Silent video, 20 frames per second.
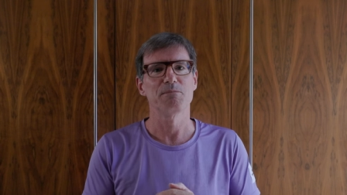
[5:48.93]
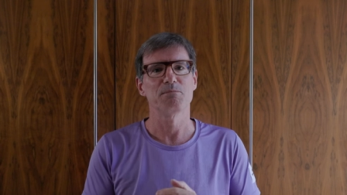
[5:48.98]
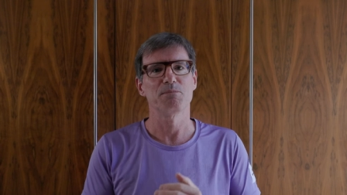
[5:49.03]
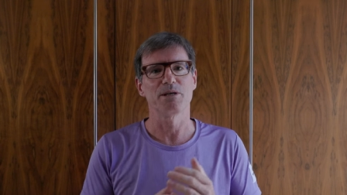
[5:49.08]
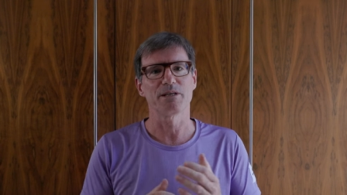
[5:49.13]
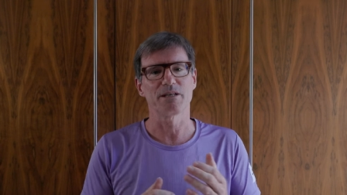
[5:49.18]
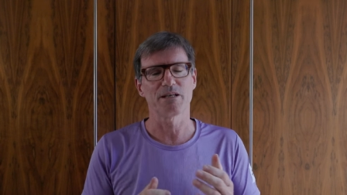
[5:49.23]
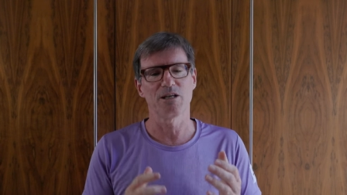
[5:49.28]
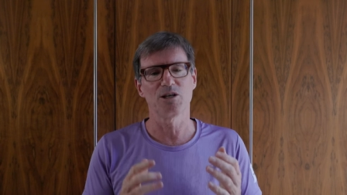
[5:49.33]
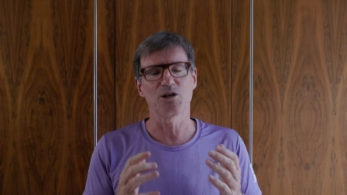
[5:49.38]

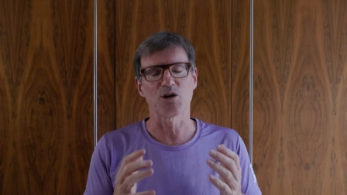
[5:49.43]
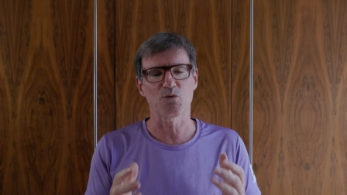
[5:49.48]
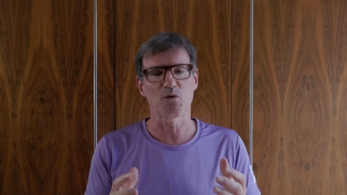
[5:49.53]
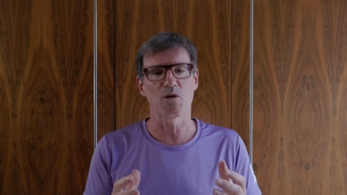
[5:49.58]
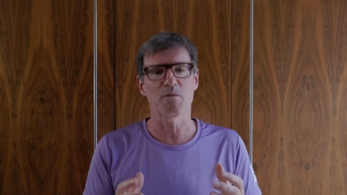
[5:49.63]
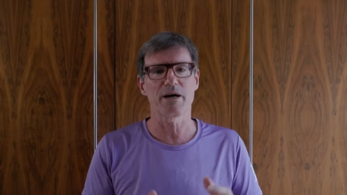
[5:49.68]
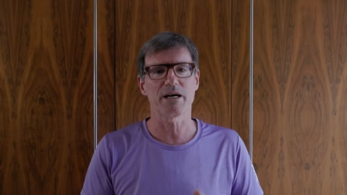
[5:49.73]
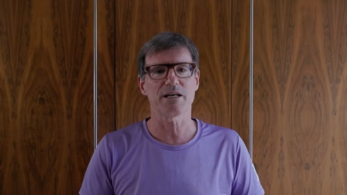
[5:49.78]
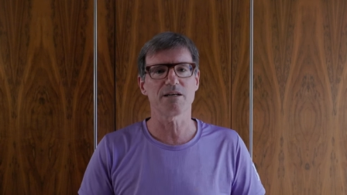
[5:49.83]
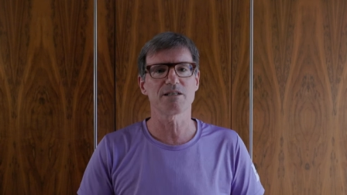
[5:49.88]
But look,
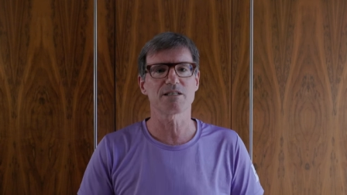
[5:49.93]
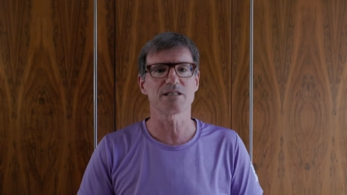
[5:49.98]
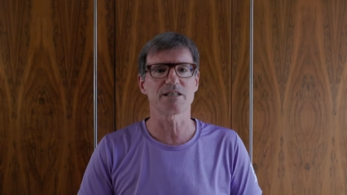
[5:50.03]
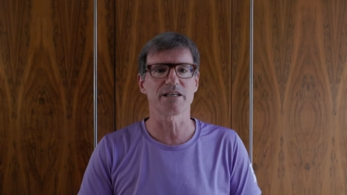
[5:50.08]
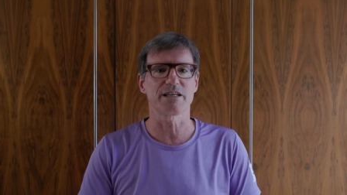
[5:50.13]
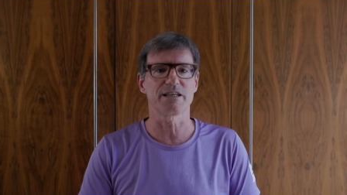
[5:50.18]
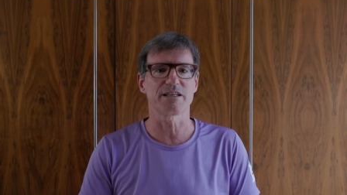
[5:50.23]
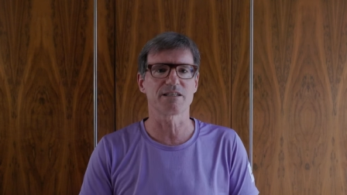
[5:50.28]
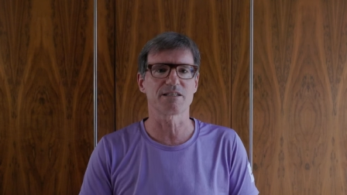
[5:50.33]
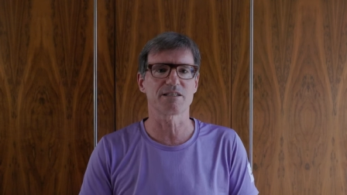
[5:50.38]
what matters
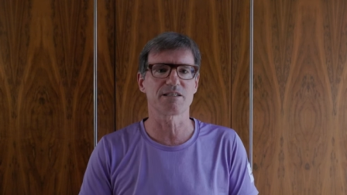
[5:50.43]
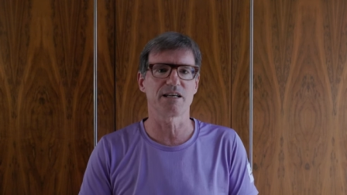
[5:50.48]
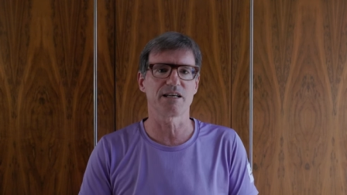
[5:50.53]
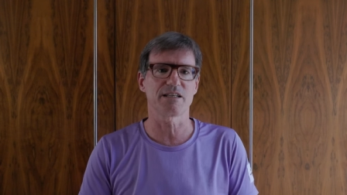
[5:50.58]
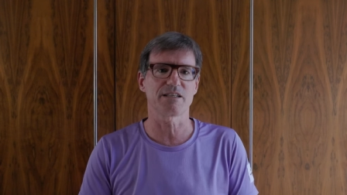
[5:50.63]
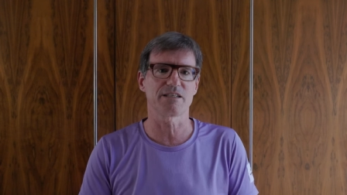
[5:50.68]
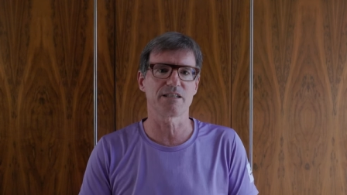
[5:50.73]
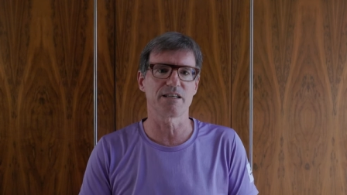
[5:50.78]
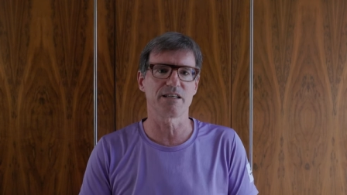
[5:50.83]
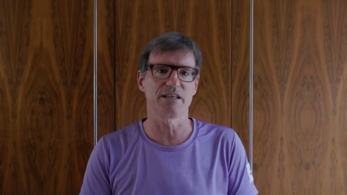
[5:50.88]
is
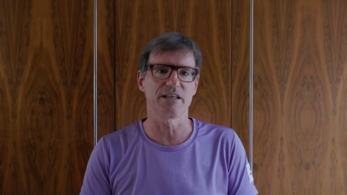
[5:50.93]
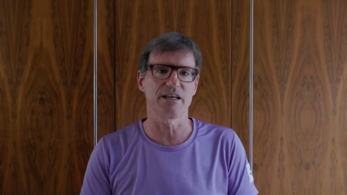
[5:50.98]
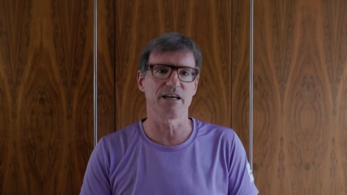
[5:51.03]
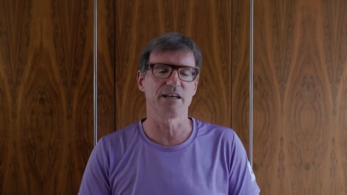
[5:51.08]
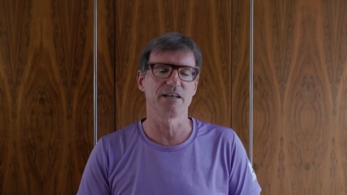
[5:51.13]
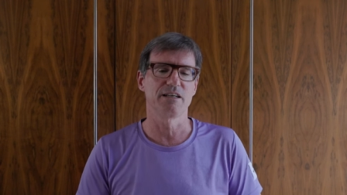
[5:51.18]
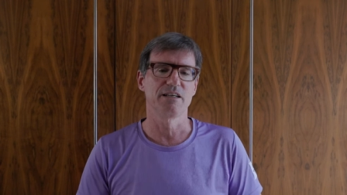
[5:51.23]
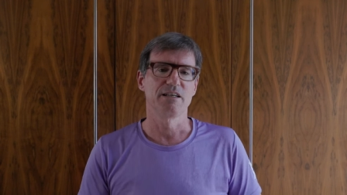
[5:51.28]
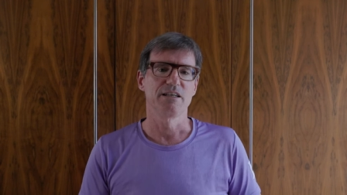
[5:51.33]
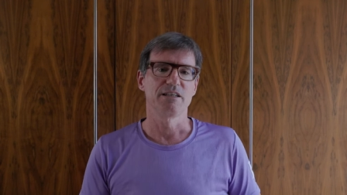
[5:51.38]
that
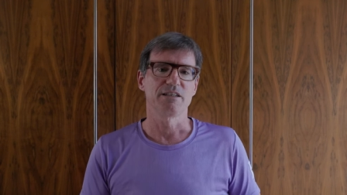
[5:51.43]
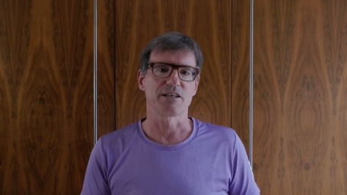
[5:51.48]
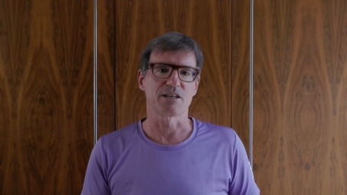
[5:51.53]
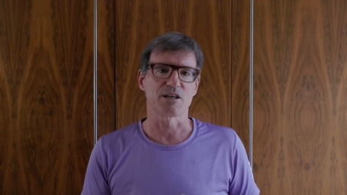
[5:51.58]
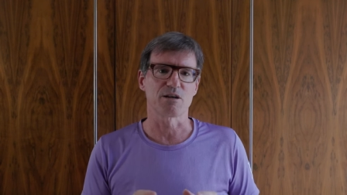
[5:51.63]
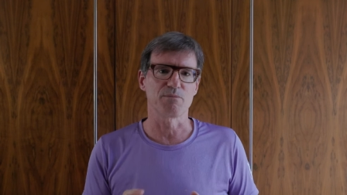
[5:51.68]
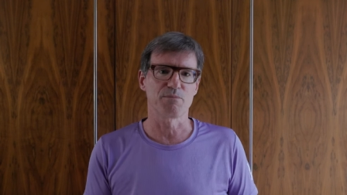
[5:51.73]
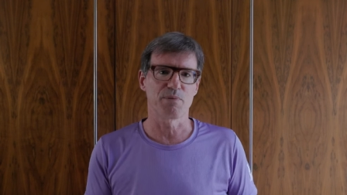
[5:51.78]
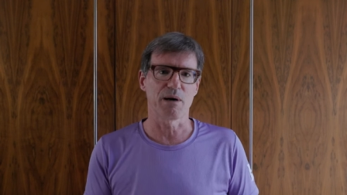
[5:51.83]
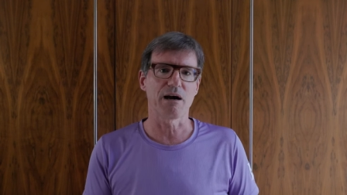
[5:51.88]
the
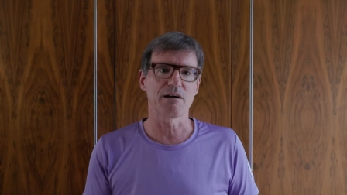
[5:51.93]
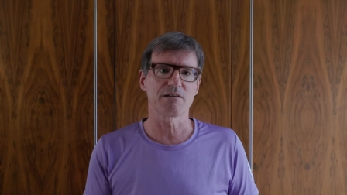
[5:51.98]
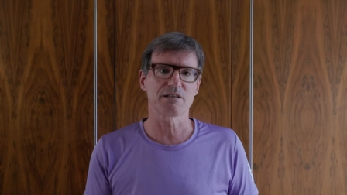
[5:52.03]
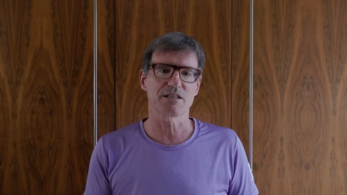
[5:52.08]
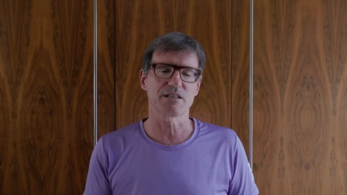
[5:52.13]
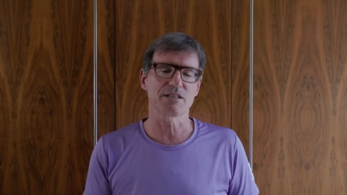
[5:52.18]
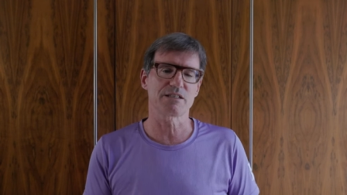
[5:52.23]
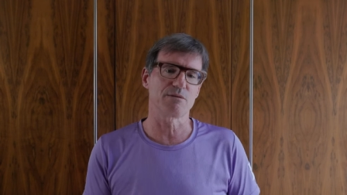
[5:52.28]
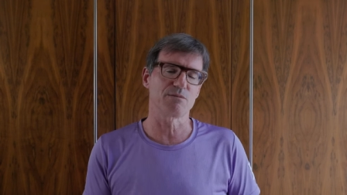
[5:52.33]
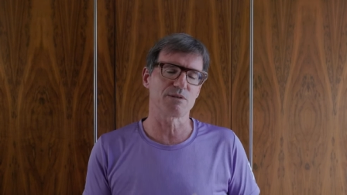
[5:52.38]

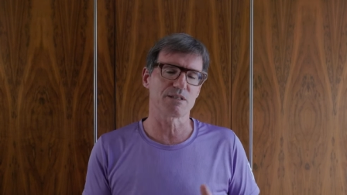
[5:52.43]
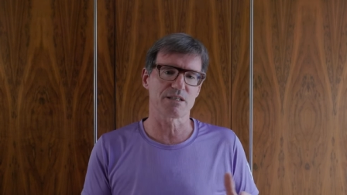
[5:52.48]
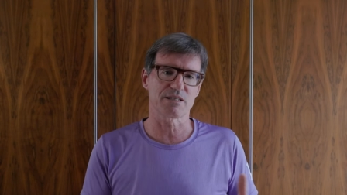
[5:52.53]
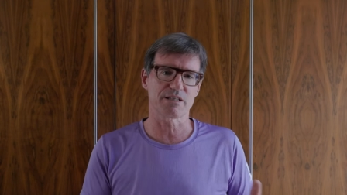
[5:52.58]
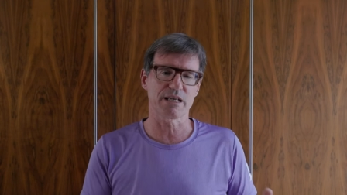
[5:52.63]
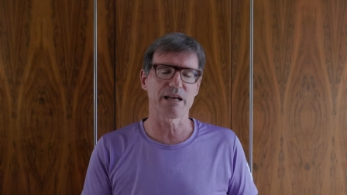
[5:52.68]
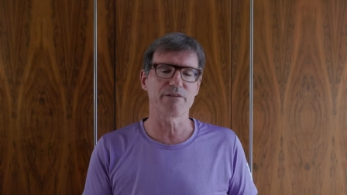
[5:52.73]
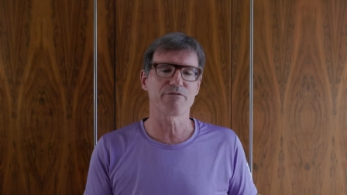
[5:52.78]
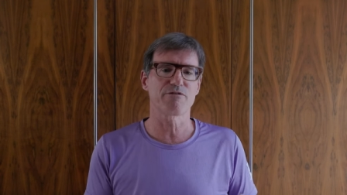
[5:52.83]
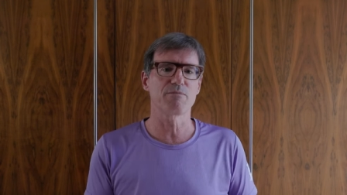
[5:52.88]
comparisons, it was the
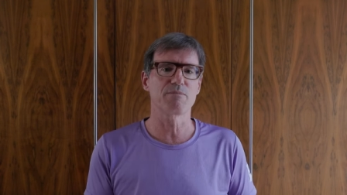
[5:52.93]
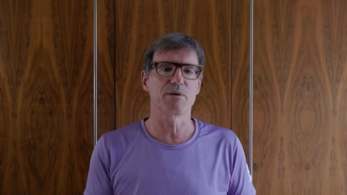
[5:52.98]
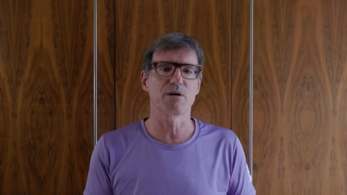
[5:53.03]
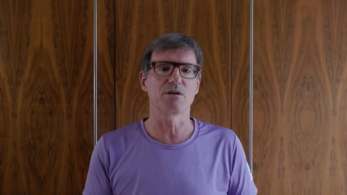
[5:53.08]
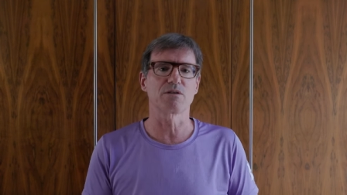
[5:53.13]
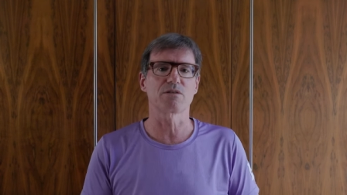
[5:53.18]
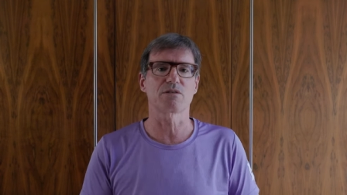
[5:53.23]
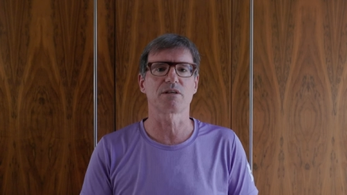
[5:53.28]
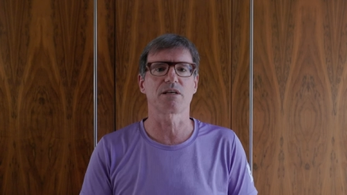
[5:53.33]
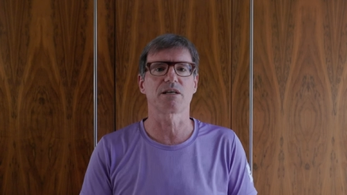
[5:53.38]
same for
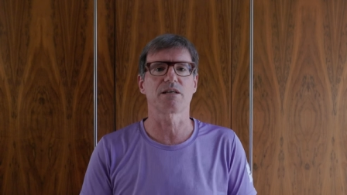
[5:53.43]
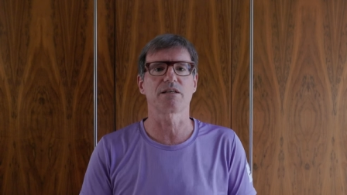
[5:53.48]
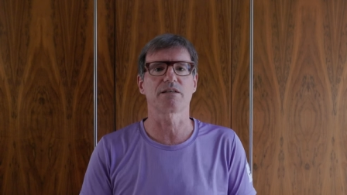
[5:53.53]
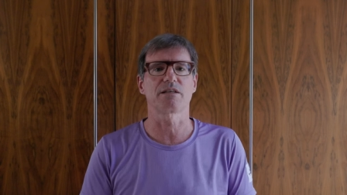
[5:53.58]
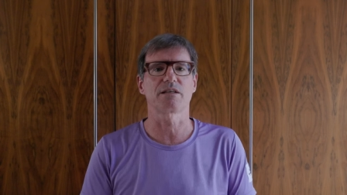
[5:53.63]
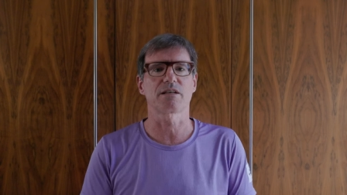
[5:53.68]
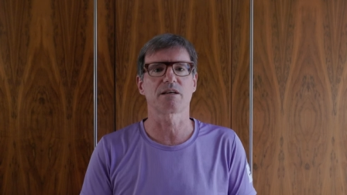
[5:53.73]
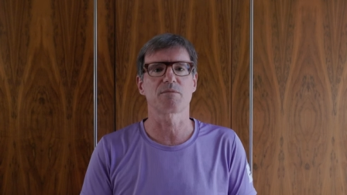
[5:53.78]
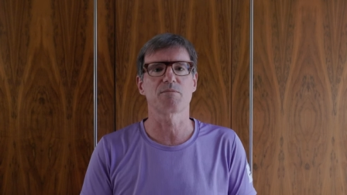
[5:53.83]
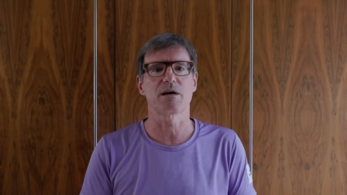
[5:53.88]
both, and I
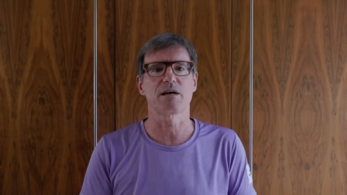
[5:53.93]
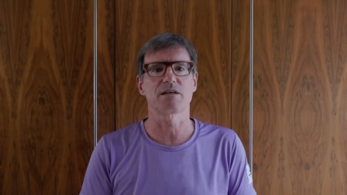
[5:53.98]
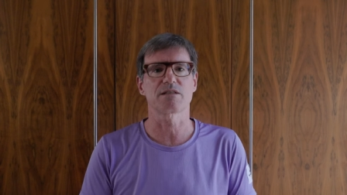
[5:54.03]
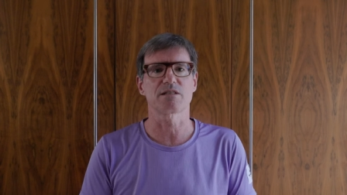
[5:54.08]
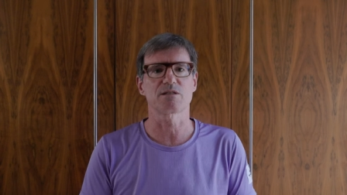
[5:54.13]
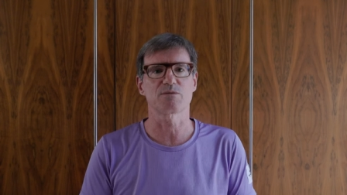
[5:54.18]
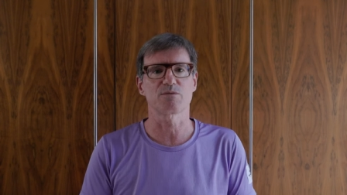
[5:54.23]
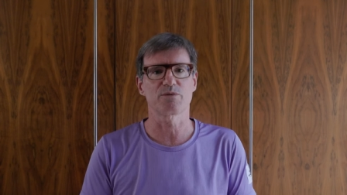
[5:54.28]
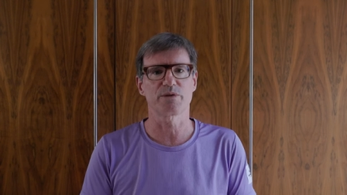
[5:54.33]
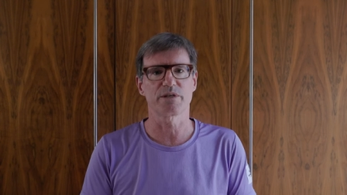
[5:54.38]
think the
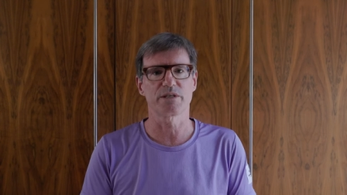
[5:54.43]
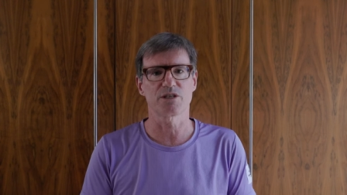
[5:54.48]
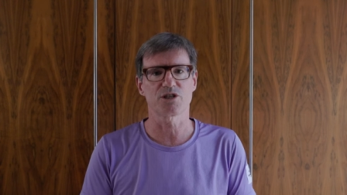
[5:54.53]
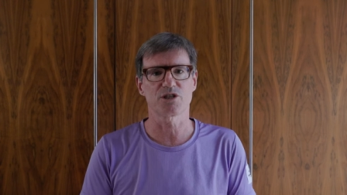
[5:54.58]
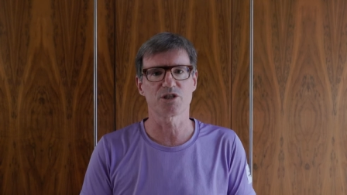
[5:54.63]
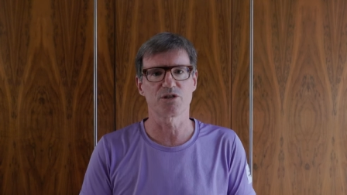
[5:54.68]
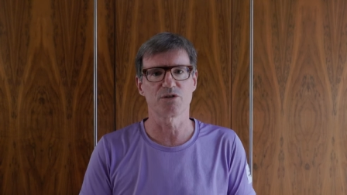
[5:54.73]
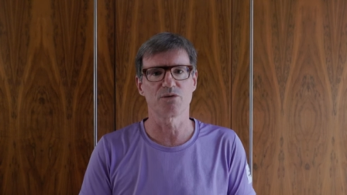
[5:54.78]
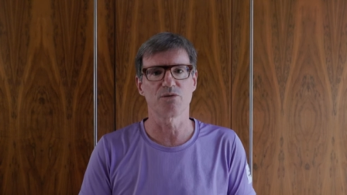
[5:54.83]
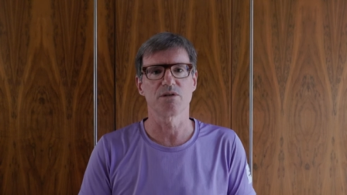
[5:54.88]
comparisons between the
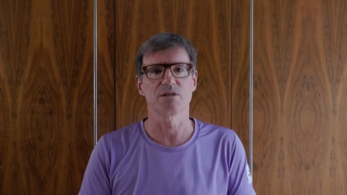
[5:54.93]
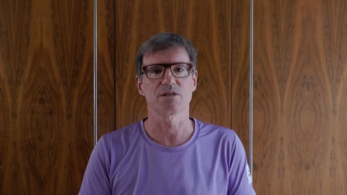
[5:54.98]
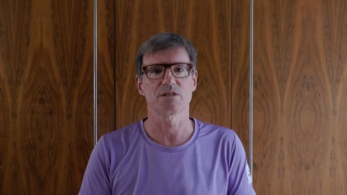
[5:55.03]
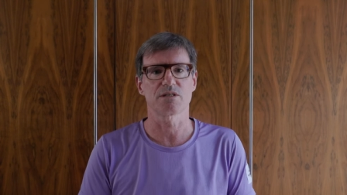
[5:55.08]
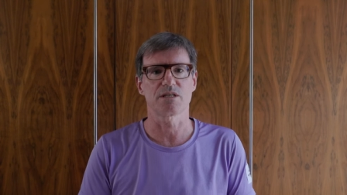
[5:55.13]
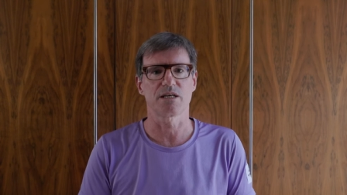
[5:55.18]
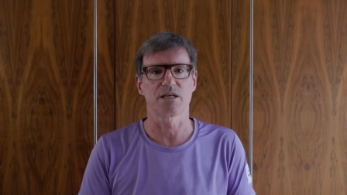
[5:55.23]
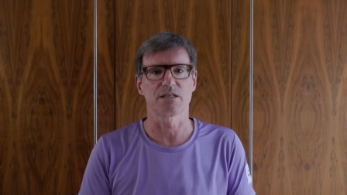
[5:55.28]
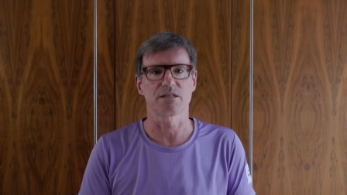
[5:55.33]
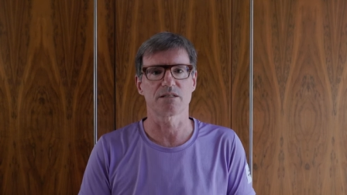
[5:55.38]
shoe
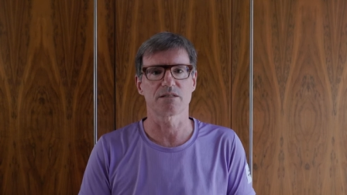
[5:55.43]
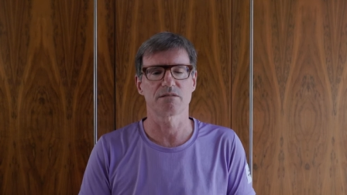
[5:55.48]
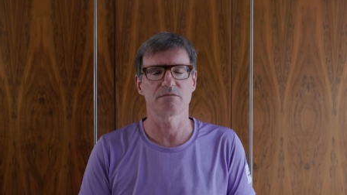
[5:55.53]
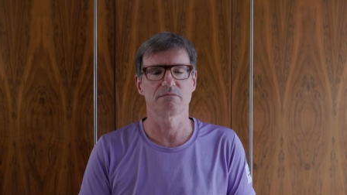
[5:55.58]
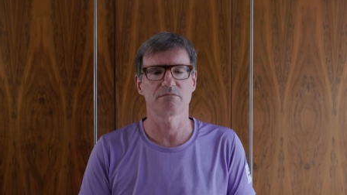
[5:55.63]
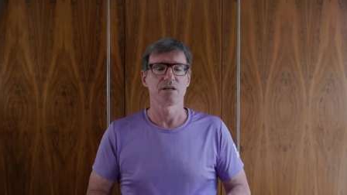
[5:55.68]
stands.